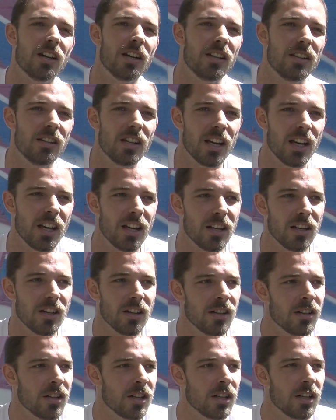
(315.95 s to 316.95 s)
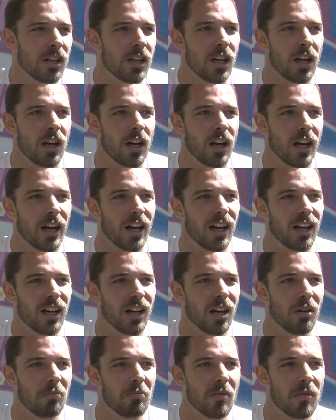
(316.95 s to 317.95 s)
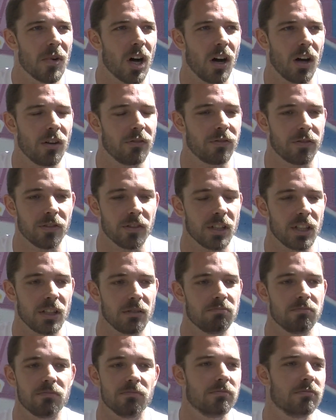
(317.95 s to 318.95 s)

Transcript: and then hopefully